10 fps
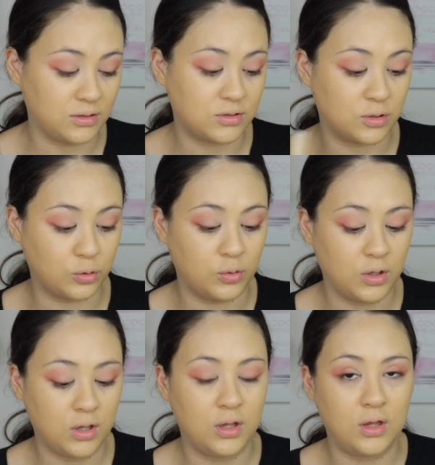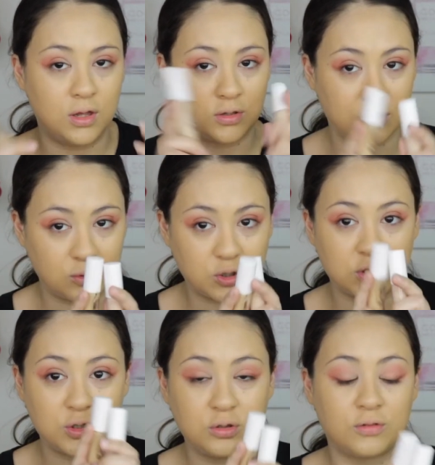So I'm using
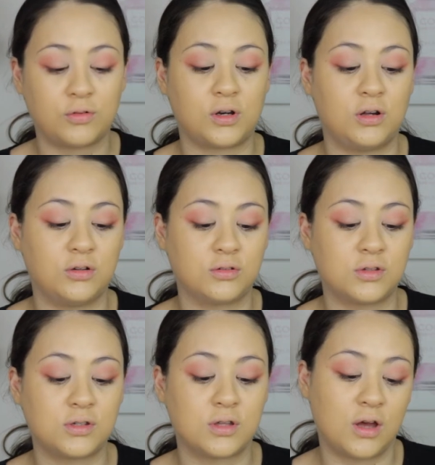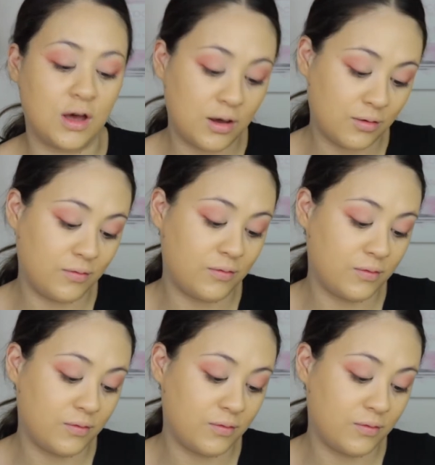two different colors. This is the e.l.f.